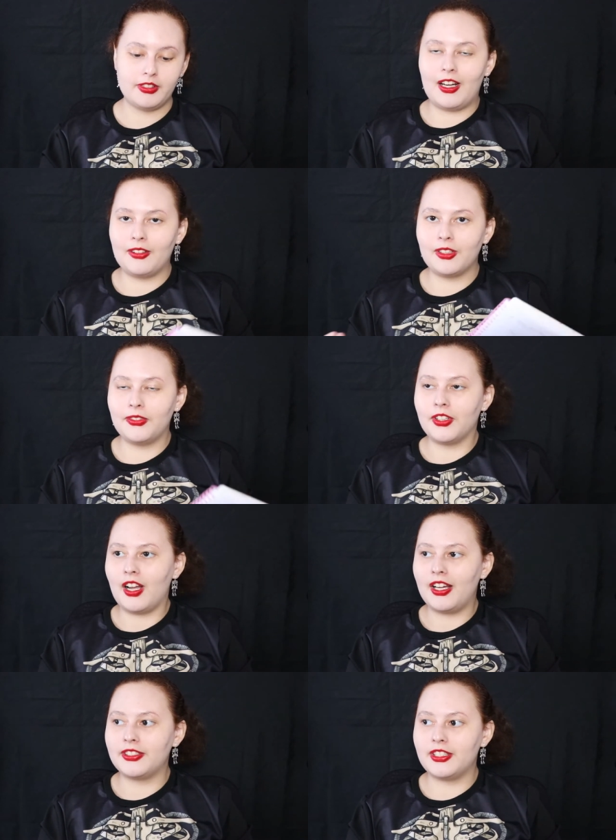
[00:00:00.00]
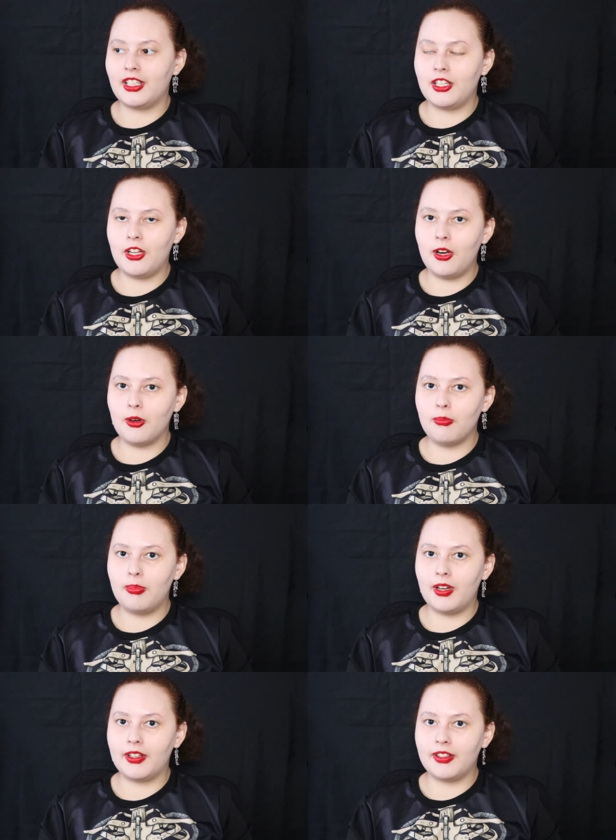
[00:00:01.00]
I don't know if you guys didn't know,
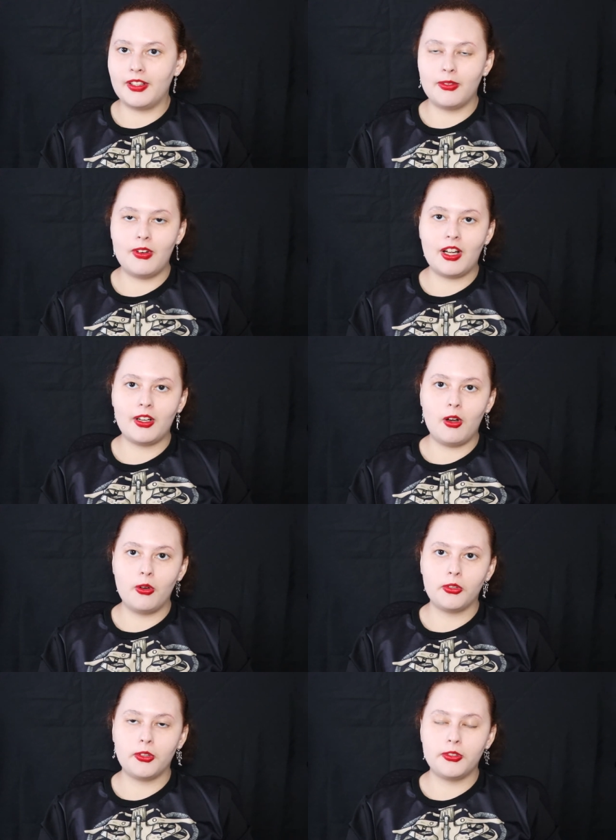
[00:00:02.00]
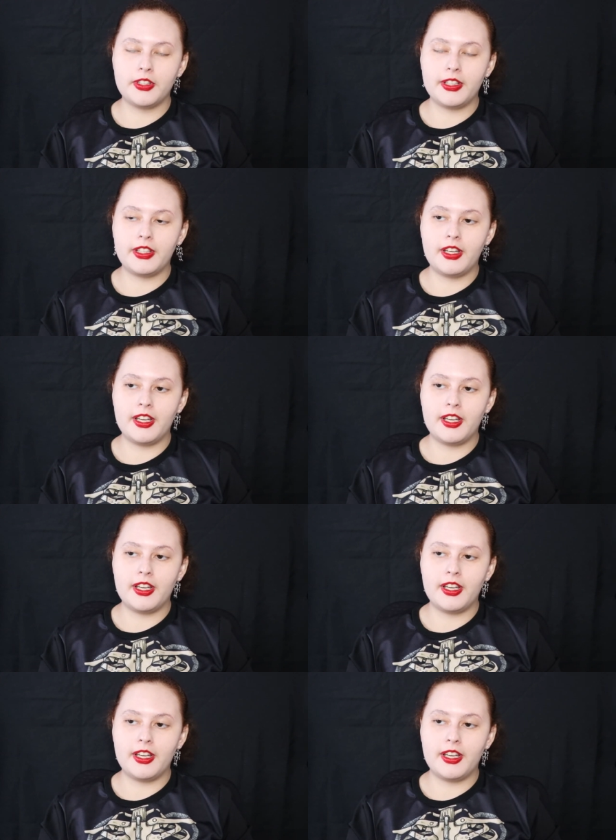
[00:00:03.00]
but Nelvana also did